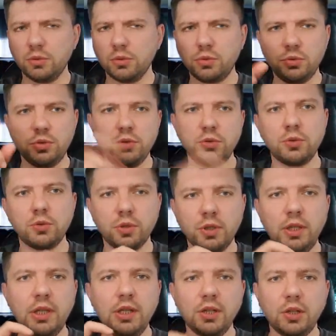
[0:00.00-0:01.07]
or 2 euro
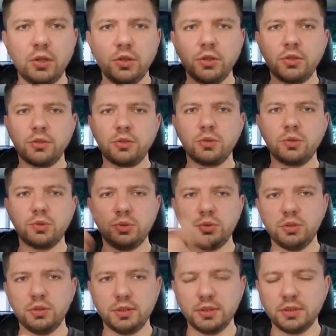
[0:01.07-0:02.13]
coin
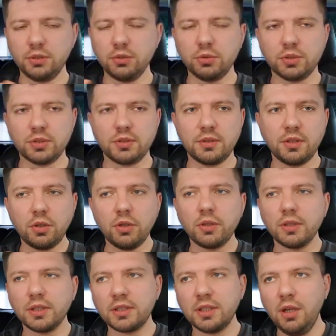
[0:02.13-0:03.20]
to use the
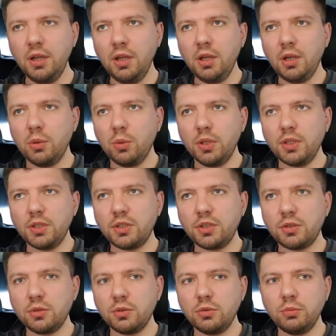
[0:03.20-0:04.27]
toilet,
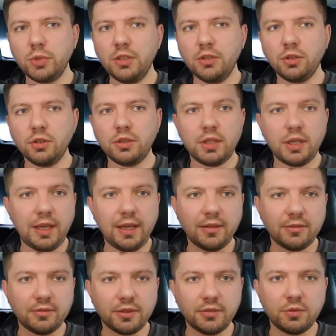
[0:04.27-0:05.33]
which you may not
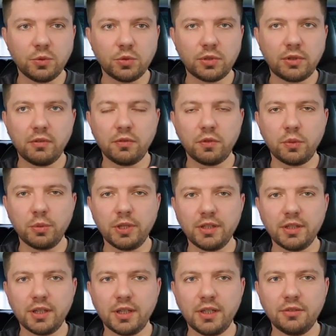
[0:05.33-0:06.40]
have if you travel from
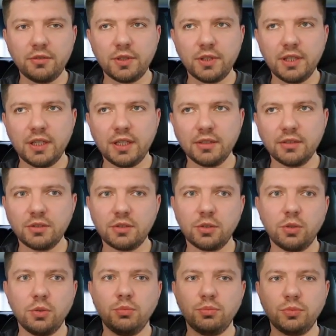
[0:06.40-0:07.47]
another country. And
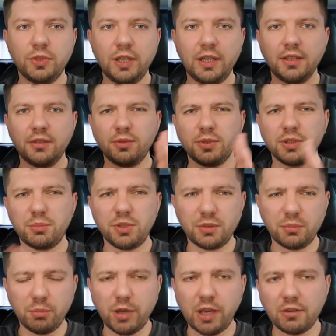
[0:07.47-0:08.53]
so yeah, it was a bit
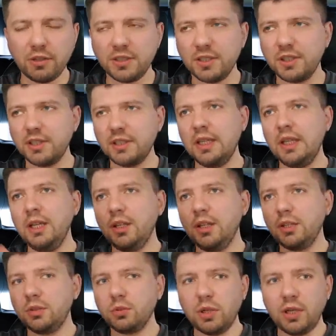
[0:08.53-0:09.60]
embarrassing
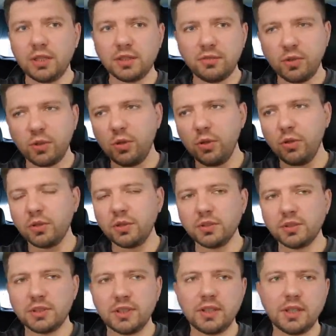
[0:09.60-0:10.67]
to ask for
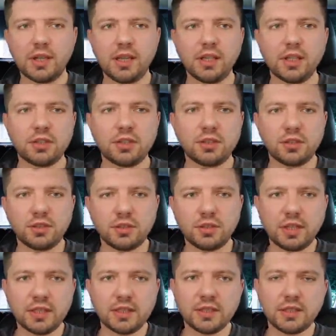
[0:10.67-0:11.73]
coins at the cash
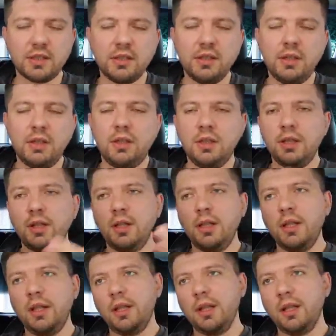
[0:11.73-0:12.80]
desk.
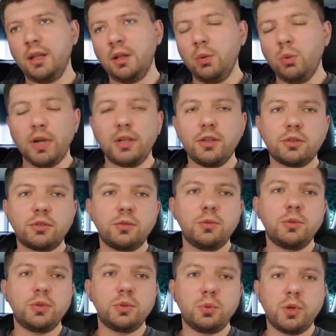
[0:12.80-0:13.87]
Why not to
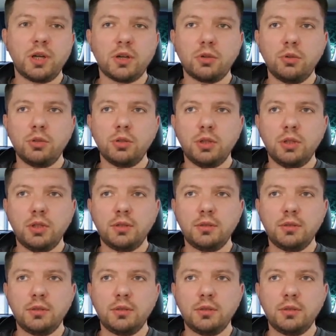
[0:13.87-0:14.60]
do it via Google